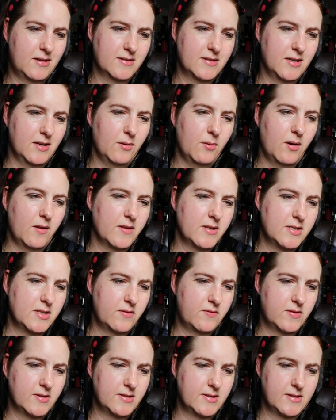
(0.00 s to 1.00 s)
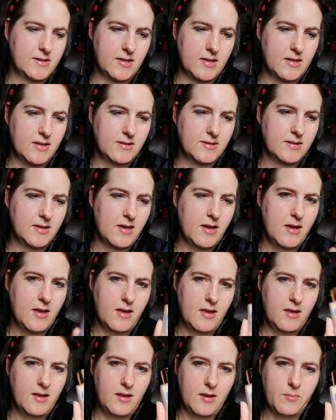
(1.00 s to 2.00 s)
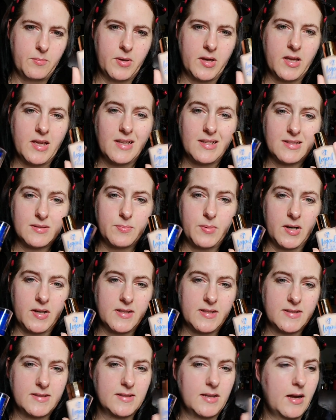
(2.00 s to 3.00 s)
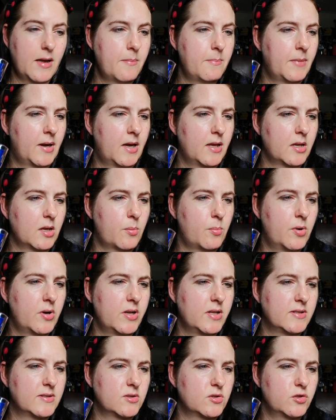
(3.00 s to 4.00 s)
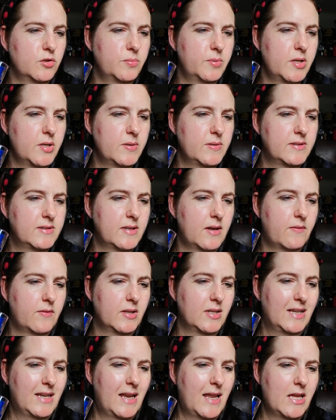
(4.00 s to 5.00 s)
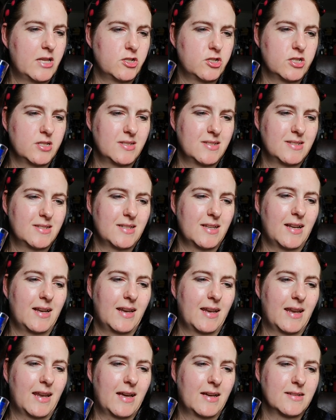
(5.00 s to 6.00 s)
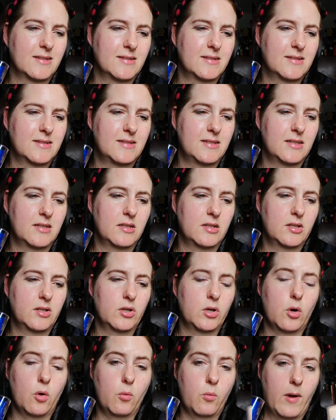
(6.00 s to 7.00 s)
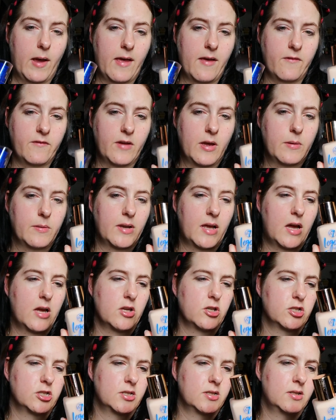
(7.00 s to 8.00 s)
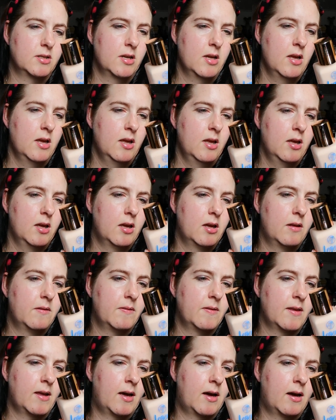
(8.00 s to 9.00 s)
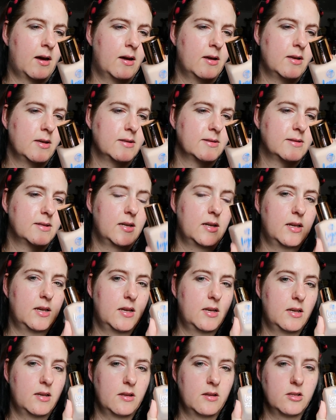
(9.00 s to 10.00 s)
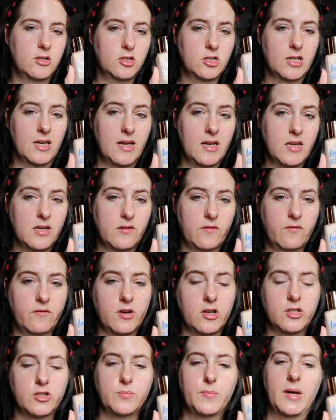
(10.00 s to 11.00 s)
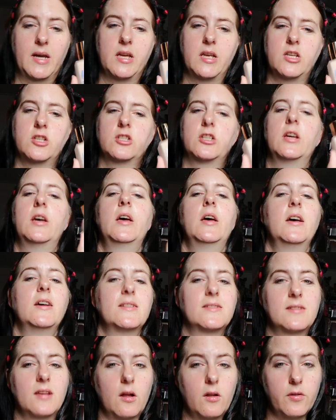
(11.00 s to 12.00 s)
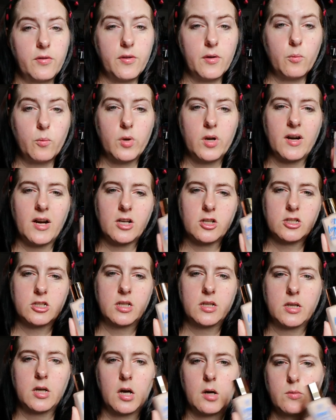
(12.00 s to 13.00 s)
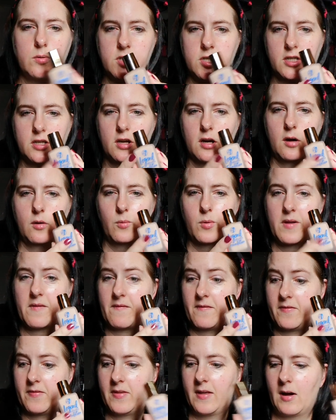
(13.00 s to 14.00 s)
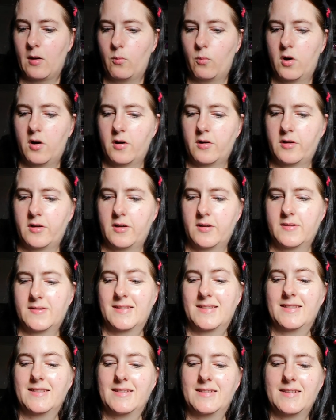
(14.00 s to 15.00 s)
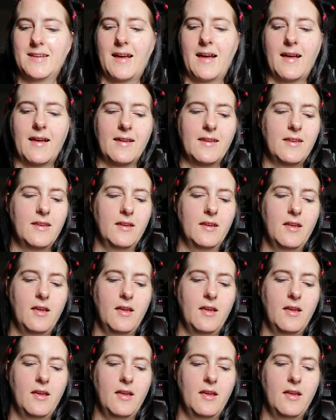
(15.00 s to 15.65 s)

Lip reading: don't know what the difference is, but it's by the same make, but it's W7 Legend Lasting Wear Foundation, and that is in the shade Fresh Beige. So I think we're actually going to go with that one today.